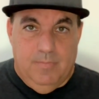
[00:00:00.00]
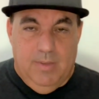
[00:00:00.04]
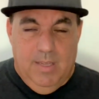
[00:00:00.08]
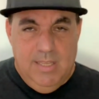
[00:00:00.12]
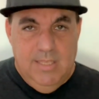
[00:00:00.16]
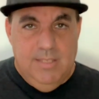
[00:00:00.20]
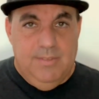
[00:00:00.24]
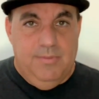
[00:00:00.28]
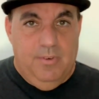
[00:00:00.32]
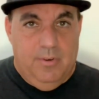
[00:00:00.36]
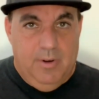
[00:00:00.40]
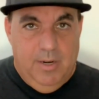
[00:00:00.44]

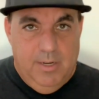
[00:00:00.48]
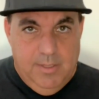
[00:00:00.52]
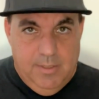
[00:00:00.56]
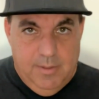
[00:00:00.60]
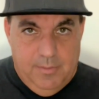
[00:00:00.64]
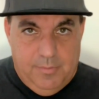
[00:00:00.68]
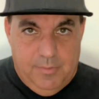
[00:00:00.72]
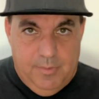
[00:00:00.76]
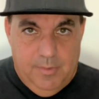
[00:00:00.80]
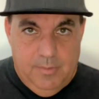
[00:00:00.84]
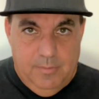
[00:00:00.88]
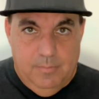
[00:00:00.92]
It's very
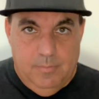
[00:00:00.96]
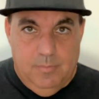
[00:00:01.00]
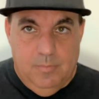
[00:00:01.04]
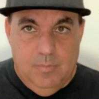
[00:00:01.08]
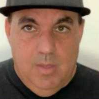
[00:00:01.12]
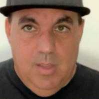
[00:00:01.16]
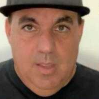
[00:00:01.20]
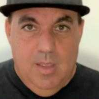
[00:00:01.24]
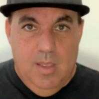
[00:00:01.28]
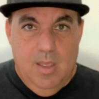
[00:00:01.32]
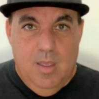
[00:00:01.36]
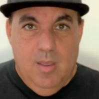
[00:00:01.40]
different,
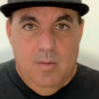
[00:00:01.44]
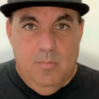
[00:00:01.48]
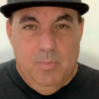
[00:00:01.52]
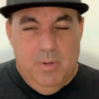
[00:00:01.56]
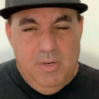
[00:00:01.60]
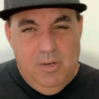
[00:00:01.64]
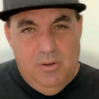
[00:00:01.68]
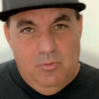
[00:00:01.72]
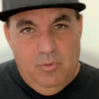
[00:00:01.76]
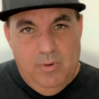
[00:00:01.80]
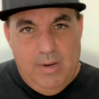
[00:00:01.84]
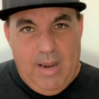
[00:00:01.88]

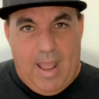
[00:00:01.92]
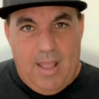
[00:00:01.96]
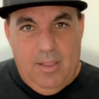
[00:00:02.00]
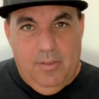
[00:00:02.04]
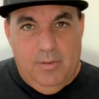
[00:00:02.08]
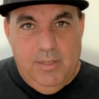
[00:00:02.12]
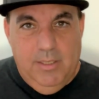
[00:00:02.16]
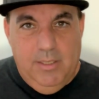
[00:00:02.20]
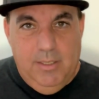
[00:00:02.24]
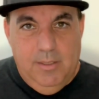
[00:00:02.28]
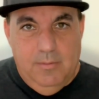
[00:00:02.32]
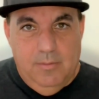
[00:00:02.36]
but in
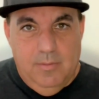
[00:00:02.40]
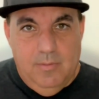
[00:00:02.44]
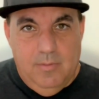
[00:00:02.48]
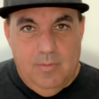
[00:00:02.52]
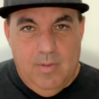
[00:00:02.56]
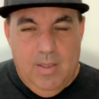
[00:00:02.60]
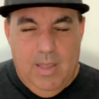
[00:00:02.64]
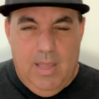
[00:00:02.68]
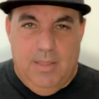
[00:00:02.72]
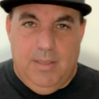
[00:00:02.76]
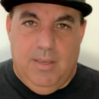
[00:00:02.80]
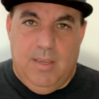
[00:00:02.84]
reality,
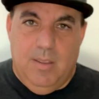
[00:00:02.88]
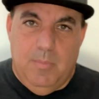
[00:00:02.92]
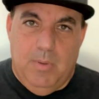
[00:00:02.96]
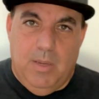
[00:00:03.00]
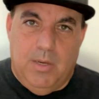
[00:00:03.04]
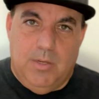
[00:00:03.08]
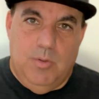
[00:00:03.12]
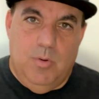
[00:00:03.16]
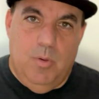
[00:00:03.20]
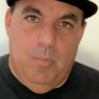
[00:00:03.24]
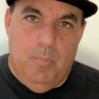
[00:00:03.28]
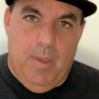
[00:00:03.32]
I think it
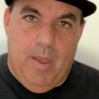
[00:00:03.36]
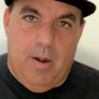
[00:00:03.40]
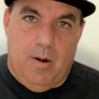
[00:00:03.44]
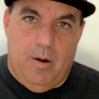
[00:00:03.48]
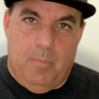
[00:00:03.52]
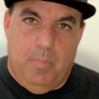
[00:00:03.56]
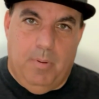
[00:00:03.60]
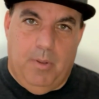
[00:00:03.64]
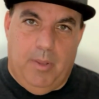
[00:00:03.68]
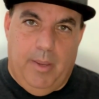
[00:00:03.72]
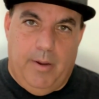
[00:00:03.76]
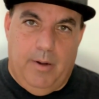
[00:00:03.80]
makes you a
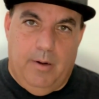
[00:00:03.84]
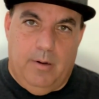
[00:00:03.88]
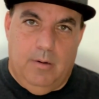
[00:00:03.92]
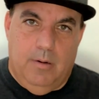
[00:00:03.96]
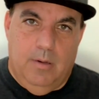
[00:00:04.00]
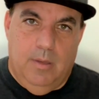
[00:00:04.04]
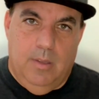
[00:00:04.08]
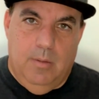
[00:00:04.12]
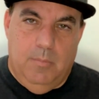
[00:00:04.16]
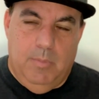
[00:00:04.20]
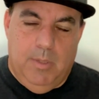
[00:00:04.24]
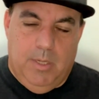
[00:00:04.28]
better player
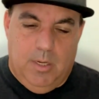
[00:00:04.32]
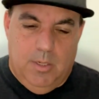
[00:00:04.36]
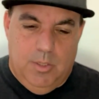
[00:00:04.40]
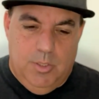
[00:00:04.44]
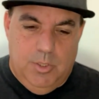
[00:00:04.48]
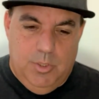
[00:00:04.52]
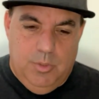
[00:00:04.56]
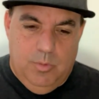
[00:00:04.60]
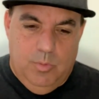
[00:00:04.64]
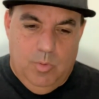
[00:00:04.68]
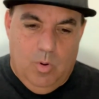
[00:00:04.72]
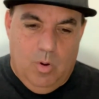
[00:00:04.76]

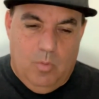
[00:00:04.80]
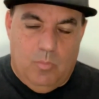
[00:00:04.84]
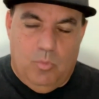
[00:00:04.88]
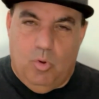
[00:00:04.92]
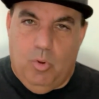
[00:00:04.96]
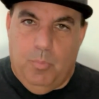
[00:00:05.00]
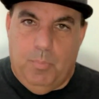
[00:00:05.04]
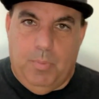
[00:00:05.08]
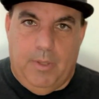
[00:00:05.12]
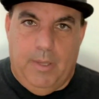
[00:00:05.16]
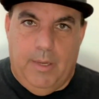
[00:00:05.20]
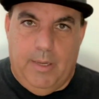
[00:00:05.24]
because you are
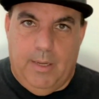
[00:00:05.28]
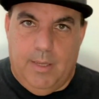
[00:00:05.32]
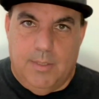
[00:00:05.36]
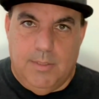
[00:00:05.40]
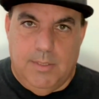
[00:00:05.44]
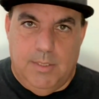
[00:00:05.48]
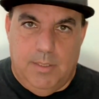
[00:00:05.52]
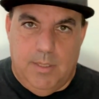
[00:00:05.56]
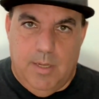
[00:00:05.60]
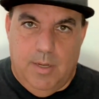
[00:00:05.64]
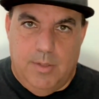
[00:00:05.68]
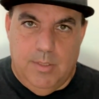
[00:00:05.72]
role playing
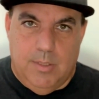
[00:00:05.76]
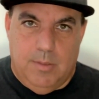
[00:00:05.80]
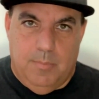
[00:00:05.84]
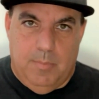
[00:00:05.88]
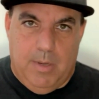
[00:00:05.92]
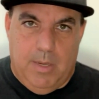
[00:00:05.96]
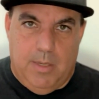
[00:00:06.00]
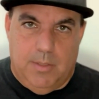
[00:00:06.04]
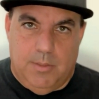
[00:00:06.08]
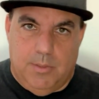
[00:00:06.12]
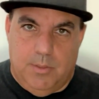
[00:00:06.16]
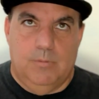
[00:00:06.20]
as a dungeon
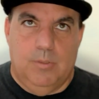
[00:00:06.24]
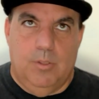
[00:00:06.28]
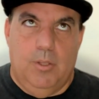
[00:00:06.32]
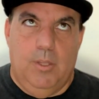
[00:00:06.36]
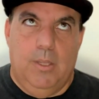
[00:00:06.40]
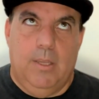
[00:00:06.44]
master.